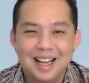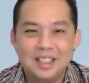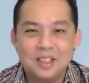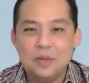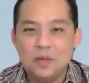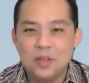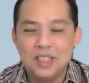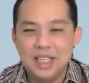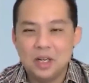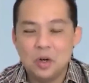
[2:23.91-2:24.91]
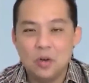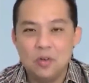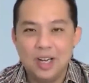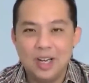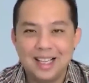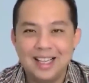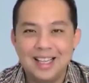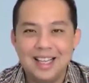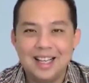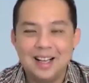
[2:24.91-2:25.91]
I don't foresee a conflict. I
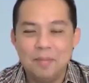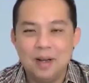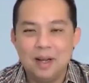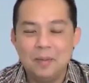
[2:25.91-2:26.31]
think